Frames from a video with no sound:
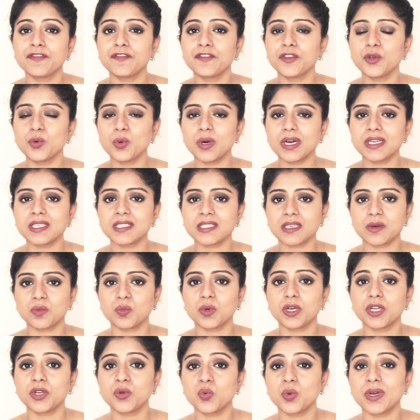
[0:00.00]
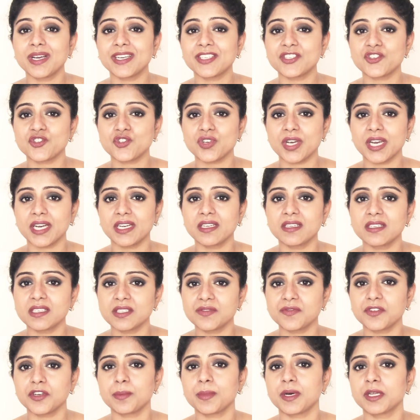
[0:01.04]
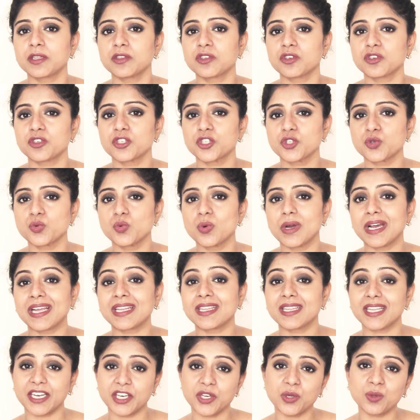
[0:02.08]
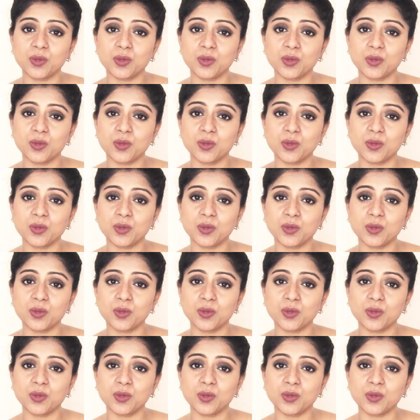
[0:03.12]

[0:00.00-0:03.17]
If you are someone who has tried this for a month or two and